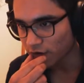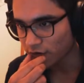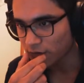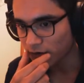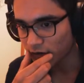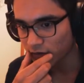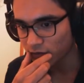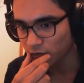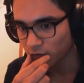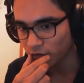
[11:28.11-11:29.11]
I need to make it
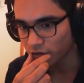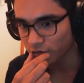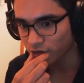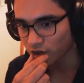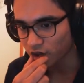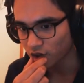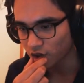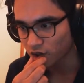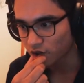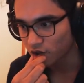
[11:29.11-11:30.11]
to 203.